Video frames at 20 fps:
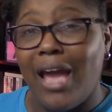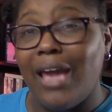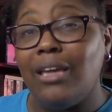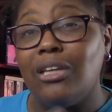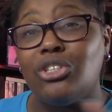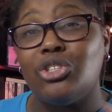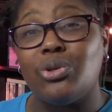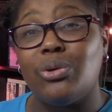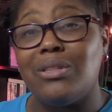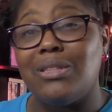I
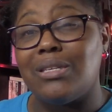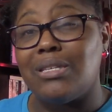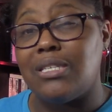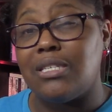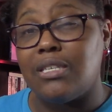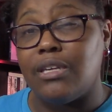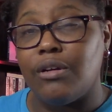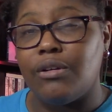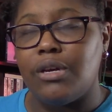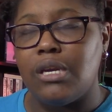enjoyed the
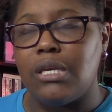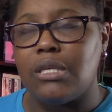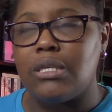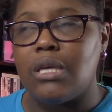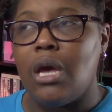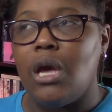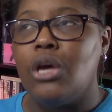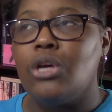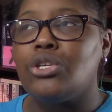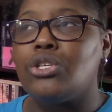series,
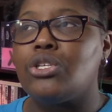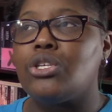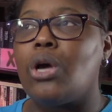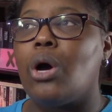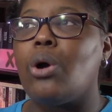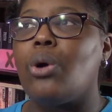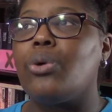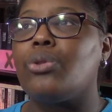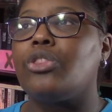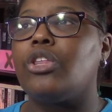
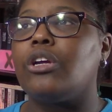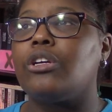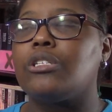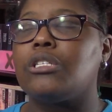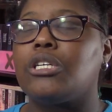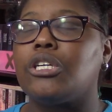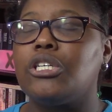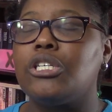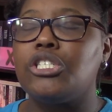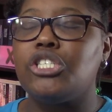so there's
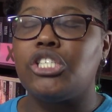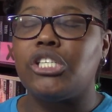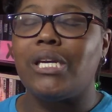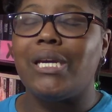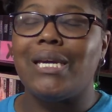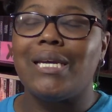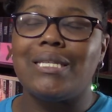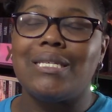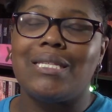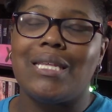a good
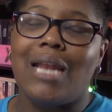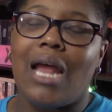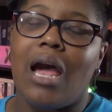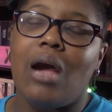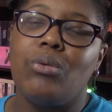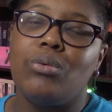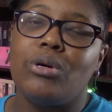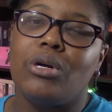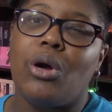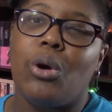chance that I
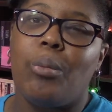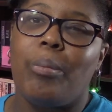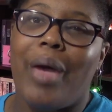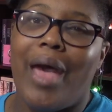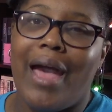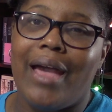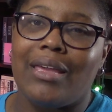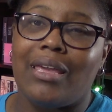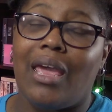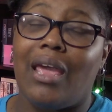will go
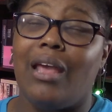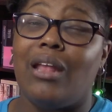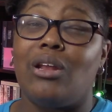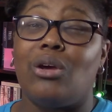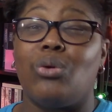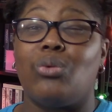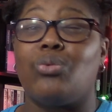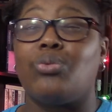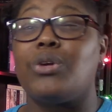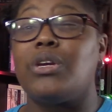back and
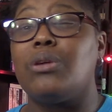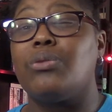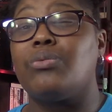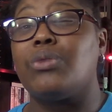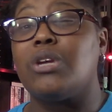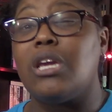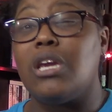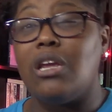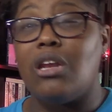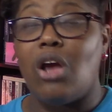
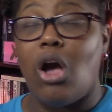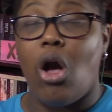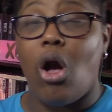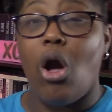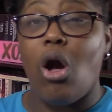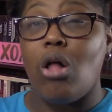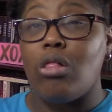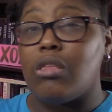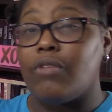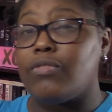reread
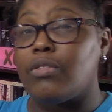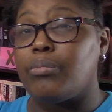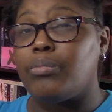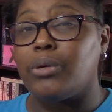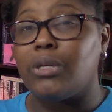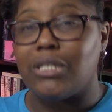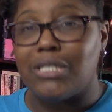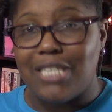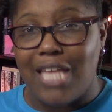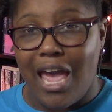all of the
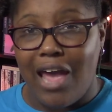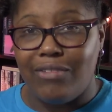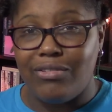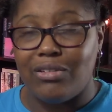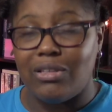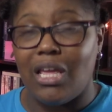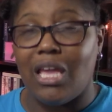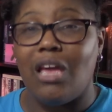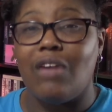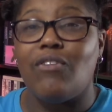books
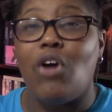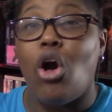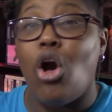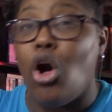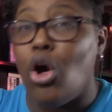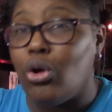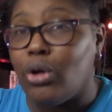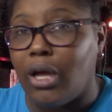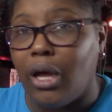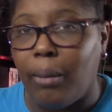after they have
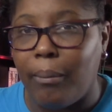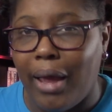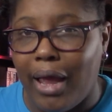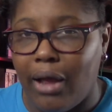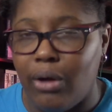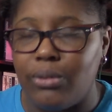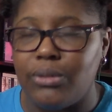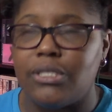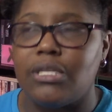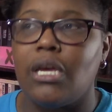all come
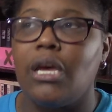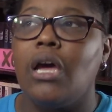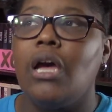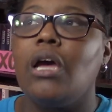out,